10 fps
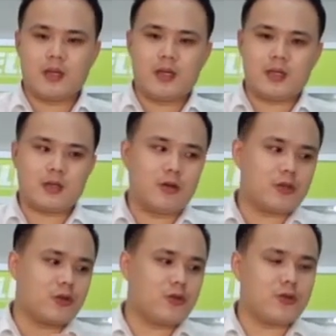It's
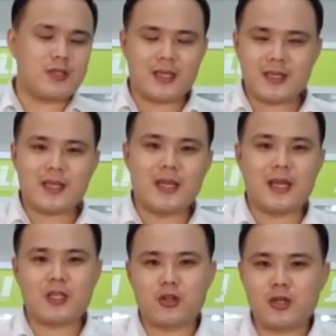also used in the
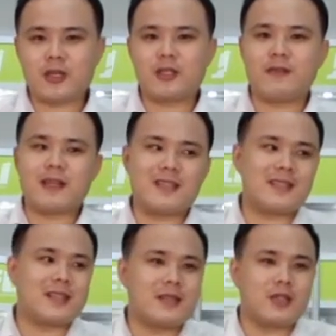electronic
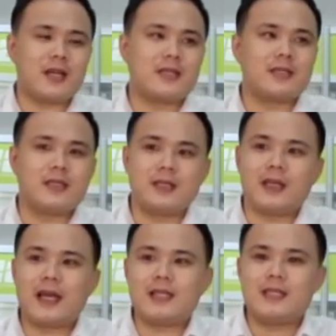devices such as in the
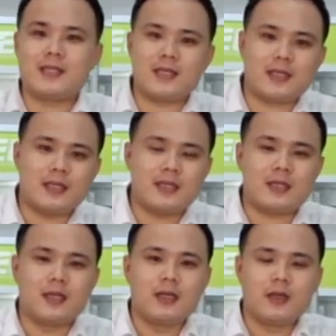lighting systems.